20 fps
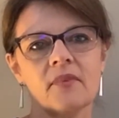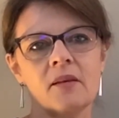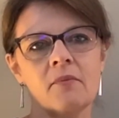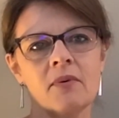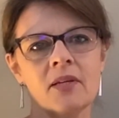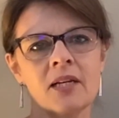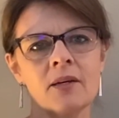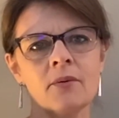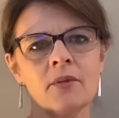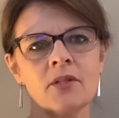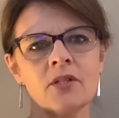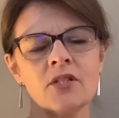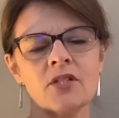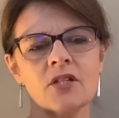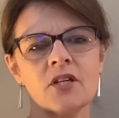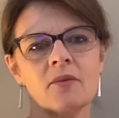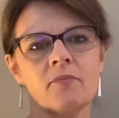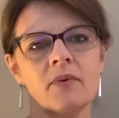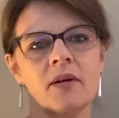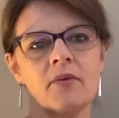But I want to
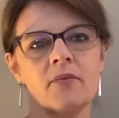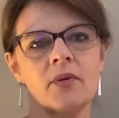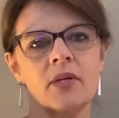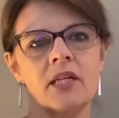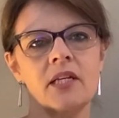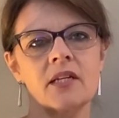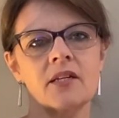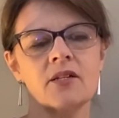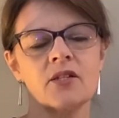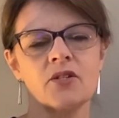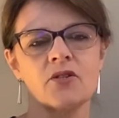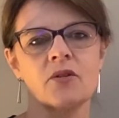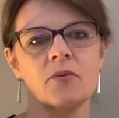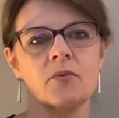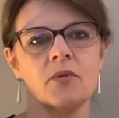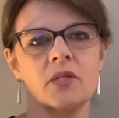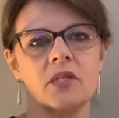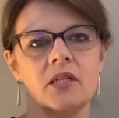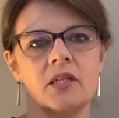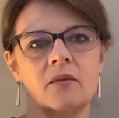start by reading a
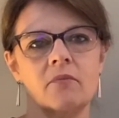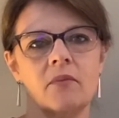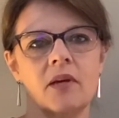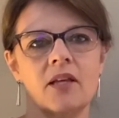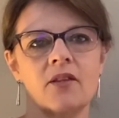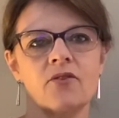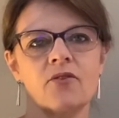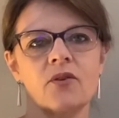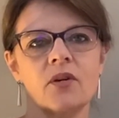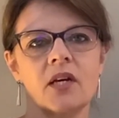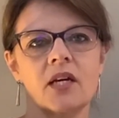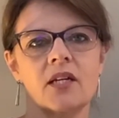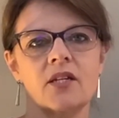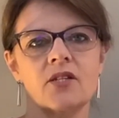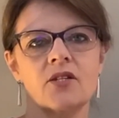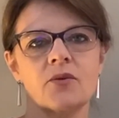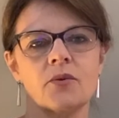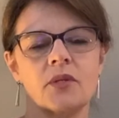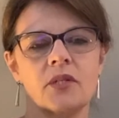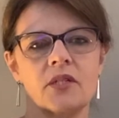scripture in Matthew 8:
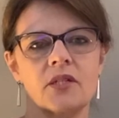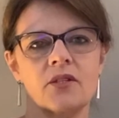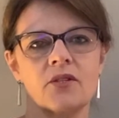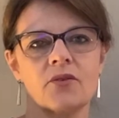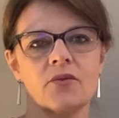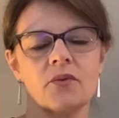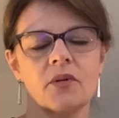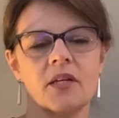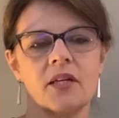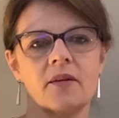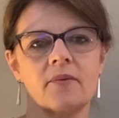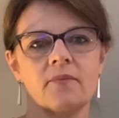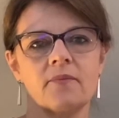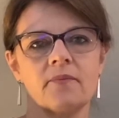23.